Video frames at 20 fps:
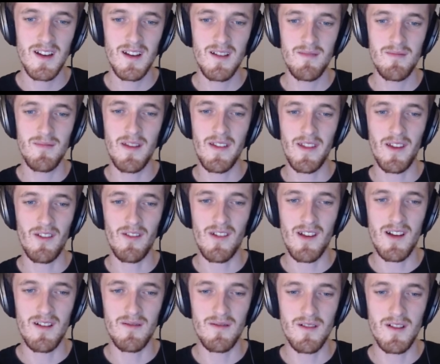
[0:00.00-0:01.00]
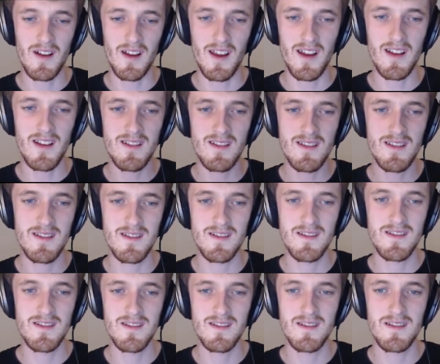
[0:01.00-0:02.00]
Better than Growl, I guess.
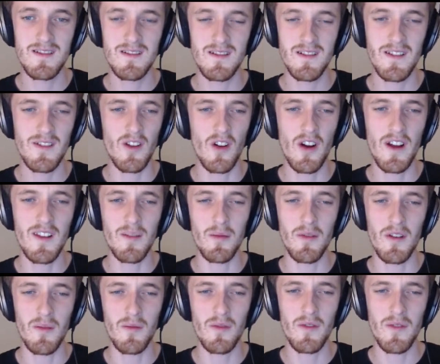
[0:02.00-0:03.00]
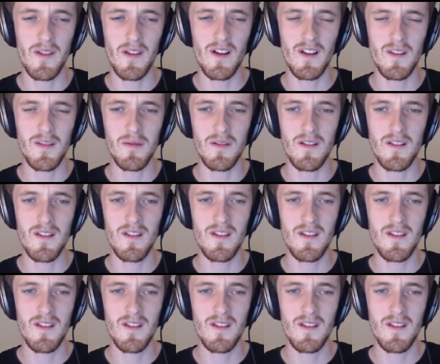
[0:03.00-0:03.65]
It's got ice cream, I wonder what the ice is.